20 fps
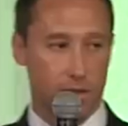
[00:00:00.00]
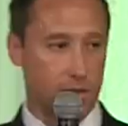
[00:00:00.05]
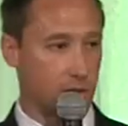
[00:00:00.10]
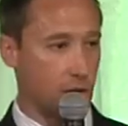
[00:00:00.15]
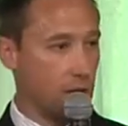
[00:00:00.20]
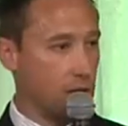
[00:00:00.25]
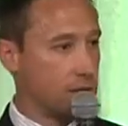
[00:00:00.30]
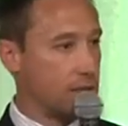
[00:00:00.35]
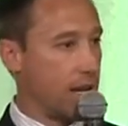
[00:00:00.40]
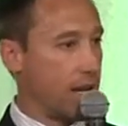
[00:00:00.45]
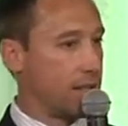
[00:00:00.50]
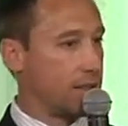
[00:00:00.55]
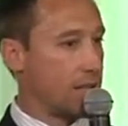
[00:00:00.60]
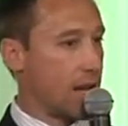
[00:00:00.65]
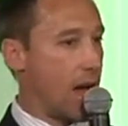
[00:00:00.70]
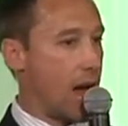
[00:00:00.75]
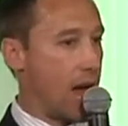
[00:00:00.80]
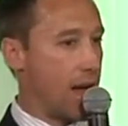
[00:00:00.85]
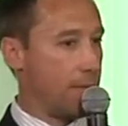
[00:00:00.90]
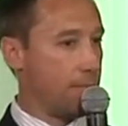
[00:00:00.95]
it's going to take
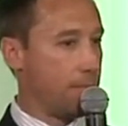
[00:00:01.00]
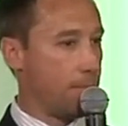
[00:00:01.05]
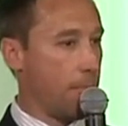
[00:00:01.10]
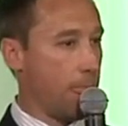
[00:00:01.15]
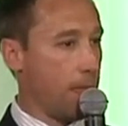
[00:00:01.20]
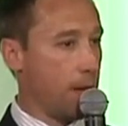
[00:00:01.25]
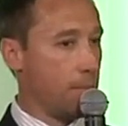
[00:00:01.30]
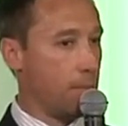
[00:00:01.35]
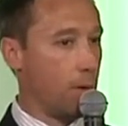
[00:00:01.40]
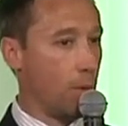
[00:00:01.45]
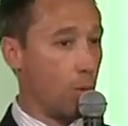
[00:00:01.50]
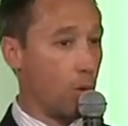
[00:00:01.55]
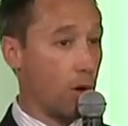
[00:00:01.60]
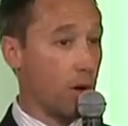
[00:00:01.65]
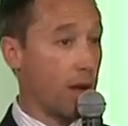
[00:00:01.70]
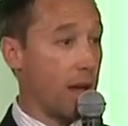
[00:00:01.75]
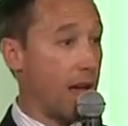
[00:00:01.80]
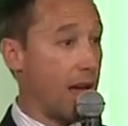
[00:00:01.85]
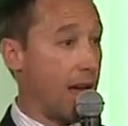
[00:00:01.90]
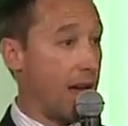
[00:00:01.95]
time, but we're
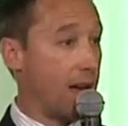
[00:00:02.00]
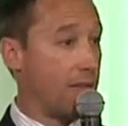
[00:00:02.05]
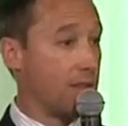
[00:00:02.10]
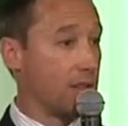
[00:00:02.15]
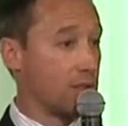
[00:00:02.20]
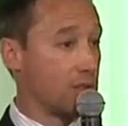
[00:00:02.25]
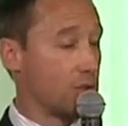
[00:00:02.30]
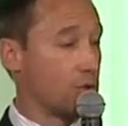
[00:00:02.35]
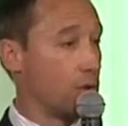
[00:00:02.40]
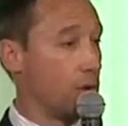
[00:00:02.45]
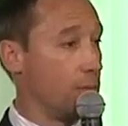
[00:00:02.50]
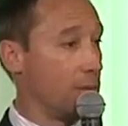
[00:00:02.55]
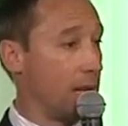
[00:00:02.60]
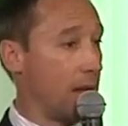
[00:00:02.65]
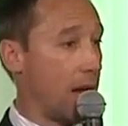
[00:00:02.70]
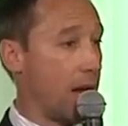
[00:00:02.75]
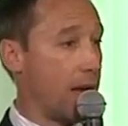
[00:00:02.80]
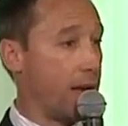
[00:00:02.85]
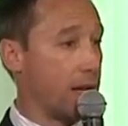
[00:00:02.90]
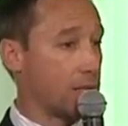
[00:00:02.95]
going to have extremely
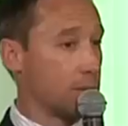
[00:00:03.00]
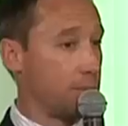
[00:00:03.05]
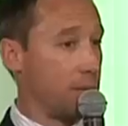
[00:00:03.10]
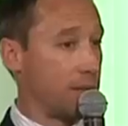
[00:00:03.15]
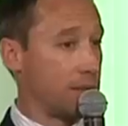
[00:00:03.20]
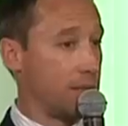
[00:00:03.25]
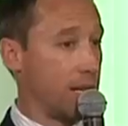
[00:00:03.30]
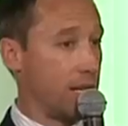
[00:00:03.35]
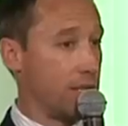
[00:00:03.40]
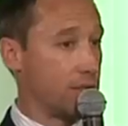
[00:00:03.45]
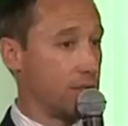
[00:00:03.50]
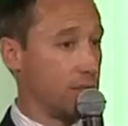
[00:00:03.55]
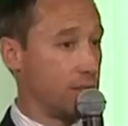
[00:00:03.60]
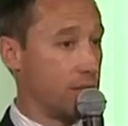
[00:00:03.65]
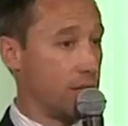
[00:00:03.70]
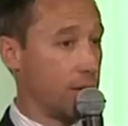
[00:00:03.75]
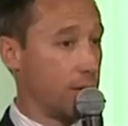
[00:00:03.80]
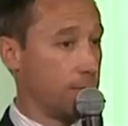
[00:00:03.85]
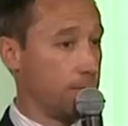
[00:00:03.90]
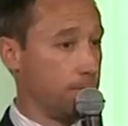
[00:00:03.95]
high expectations
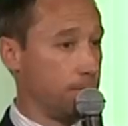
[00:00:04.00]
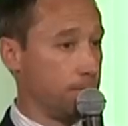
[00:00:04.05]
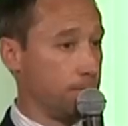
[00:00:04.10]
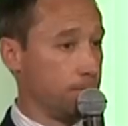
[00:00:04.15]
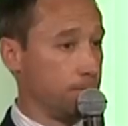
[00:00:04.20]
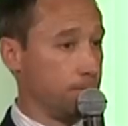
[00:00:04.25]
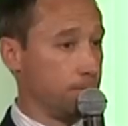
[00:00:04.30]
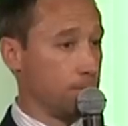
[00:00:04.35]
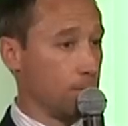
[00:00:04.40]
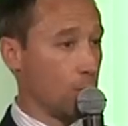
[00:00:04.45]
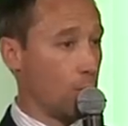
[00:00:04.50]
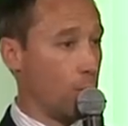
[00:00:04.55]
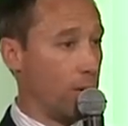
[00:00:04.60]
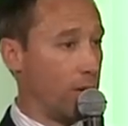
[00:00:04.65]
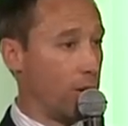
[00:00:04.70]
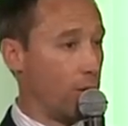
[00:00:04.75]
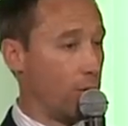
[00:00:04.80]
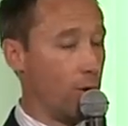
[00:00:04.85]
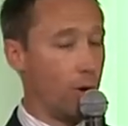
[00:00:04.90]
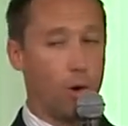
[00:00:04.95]
here. We
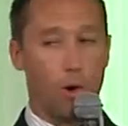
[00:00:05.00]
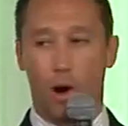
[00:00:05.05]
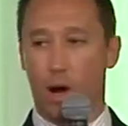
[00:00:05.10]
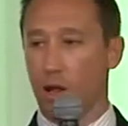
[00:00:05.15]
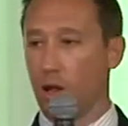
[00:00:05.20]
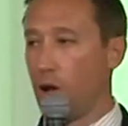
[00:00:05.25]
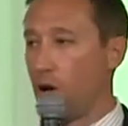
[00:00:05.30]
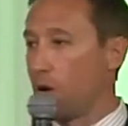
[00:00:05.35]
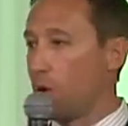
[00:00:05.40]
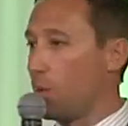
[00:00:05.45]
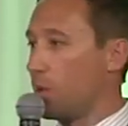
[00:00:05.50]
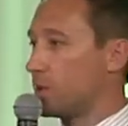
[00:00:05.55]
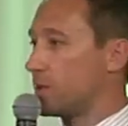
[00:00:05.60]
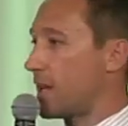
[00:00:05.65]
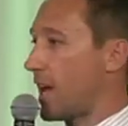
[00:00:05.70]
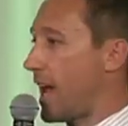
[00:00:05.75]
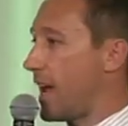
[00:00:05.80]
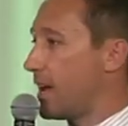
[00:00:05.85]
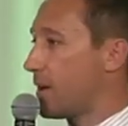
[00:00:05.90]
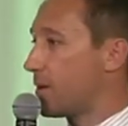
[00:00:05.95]
don't know how long it will
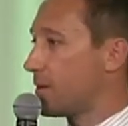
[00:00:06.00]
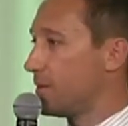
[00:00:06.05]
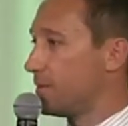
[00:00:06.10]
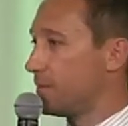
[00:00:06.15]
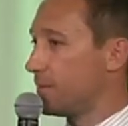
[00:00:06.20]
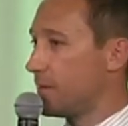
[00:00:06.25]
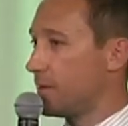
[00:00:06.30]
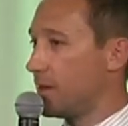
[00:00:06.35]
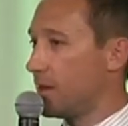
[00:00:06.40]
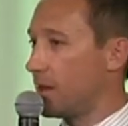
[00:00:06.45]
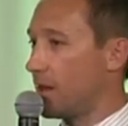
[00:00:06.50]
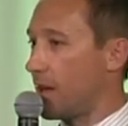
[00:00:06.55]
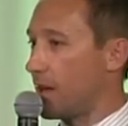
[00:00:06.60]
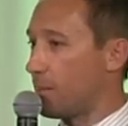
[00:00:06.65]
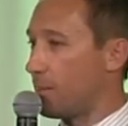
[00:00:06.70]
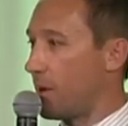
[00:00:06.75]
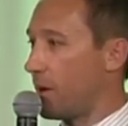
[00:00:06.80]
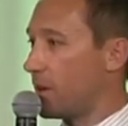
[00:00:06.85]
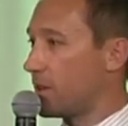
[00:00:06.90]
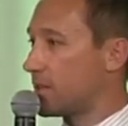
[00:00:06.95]
take. Like
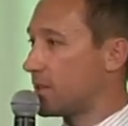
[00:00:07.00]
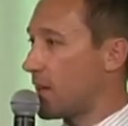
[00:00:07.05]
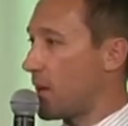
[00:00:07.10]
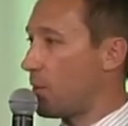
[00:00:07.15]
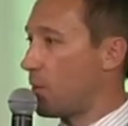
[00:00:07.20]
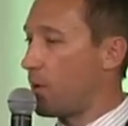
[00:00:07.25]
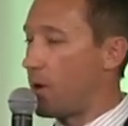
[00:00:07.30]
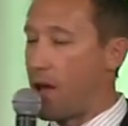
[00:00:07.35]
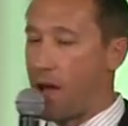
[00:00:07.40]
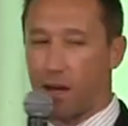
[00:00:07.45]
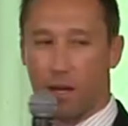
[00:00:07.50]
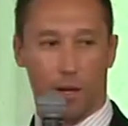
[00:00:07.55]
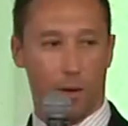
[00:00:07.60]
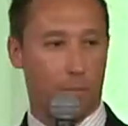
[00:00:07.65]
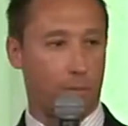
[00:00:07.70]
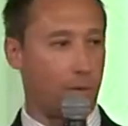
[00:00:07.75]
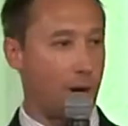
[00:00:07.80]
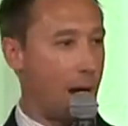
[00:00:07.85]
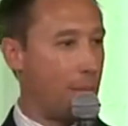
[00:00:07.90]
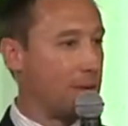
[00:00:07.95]
Merritt said, we're not going
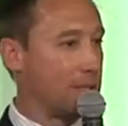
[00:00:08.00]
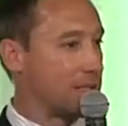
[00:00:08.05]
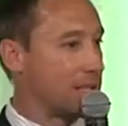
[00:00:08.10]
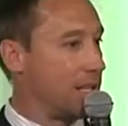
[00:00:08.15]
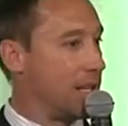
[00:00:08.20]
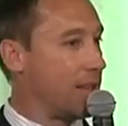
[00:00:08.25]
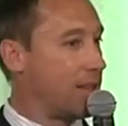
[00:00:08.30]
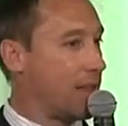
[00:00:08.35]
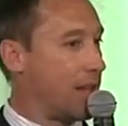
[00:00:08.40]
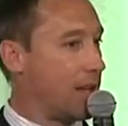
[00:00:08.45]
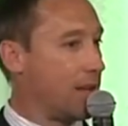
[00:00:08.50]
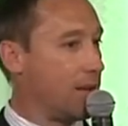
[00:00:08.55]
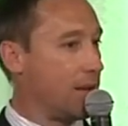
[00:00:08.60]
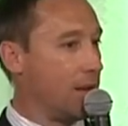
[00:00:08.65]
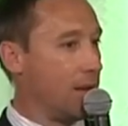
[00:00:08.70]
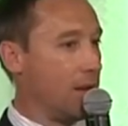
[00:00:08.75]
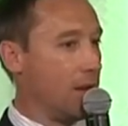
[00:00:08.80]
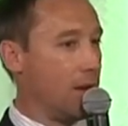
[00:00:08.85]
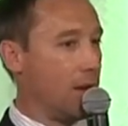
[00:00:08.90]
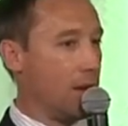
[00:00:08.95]
to promise anything,
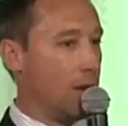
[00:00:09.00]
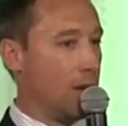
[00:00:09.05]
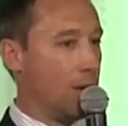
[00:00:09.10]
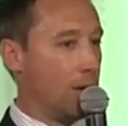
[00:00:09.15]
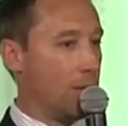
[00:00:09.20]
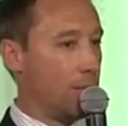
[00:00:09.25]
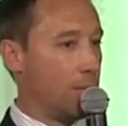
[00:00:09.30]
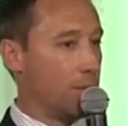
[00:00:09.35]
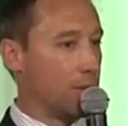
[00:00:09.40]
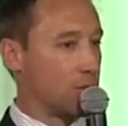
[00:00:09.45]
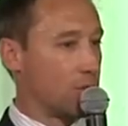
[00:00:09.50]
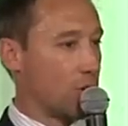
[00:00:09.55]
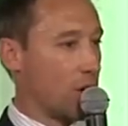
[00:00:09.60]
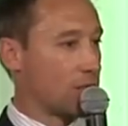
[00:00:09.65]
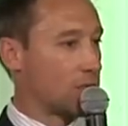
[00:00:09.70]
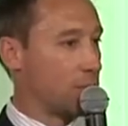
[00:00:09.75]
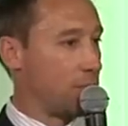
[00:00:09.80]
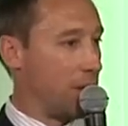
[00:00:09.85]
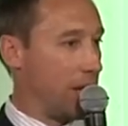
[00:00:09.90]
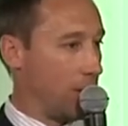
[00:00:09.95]
but
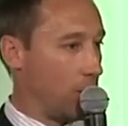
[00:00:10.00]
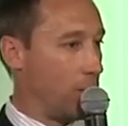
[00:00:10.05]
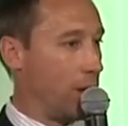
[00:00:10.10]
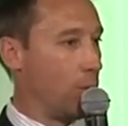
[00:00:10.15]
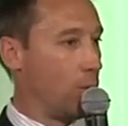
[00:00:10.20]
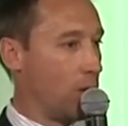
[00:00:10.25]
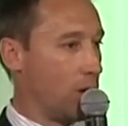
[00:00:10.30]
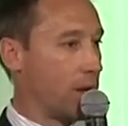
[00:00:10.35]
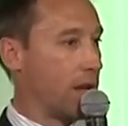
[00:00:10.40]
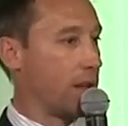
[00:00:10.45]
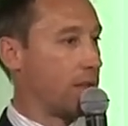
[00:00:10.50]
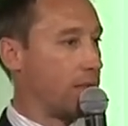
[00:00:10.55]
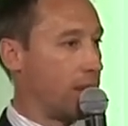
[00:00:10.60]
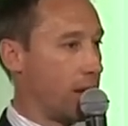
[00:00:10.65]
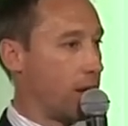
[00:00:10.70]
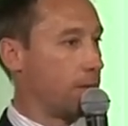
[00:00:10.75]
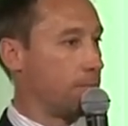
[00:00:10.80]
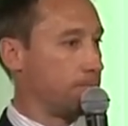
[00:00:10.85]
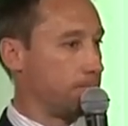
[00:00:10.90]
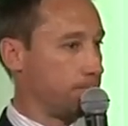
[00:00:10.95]
trust me, we will get
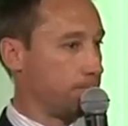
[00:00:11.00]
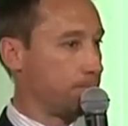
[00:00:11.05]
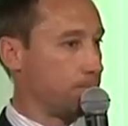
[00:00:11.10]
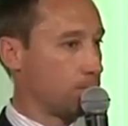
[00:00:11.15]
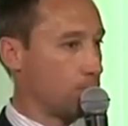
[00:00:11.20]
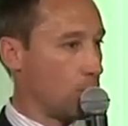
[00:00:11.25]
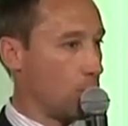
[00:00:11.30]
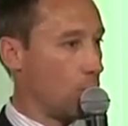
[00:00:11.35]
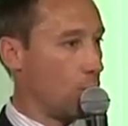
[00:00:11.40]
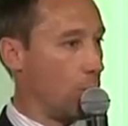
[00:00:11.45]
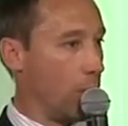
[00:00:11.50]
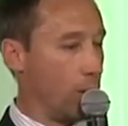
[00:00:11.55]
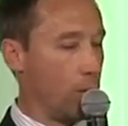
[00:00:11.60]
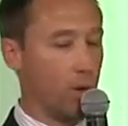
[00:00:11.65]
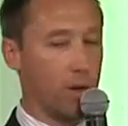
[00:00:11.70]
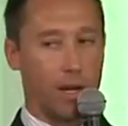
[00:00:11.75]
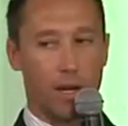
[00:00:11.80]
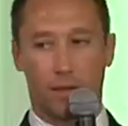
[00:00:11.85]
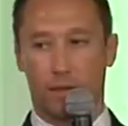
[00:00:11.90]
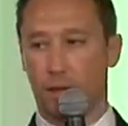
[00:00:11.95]
there we
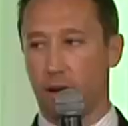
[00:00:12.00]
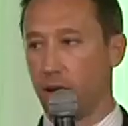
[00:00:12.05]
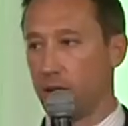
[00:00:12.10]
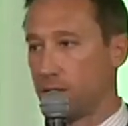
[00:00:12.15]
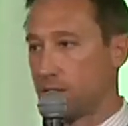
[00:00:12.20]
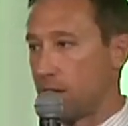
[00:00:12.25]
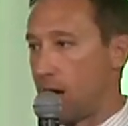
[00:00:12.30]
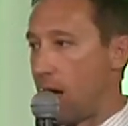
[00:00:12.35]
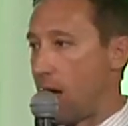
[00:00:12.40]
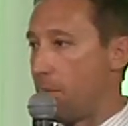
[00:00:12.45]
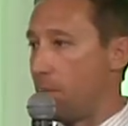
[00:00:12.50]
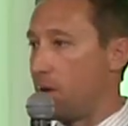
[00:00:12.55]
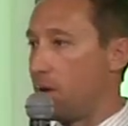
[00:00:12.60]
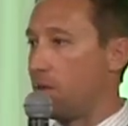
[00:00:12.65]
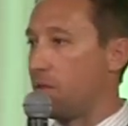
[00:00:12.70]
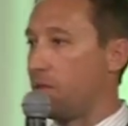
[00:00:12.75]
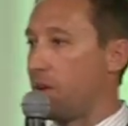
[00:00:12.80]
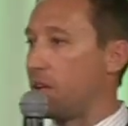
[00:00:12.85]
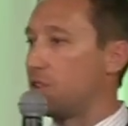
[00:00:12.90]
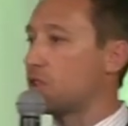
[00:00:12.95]
will get there in time. And
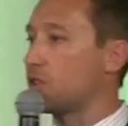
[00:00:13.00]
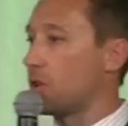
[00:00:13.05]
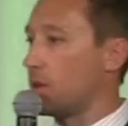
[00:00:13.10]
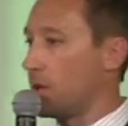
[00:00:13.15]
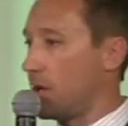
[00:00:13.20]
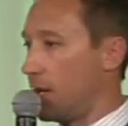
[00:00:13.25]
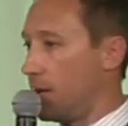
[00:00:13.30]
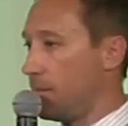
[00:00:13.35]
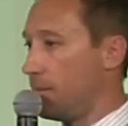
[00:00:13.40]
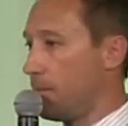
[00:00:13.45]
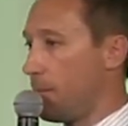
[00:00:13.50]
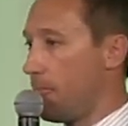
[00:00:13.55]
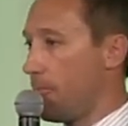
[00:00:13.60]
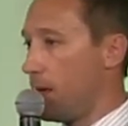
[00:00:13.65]
eventually,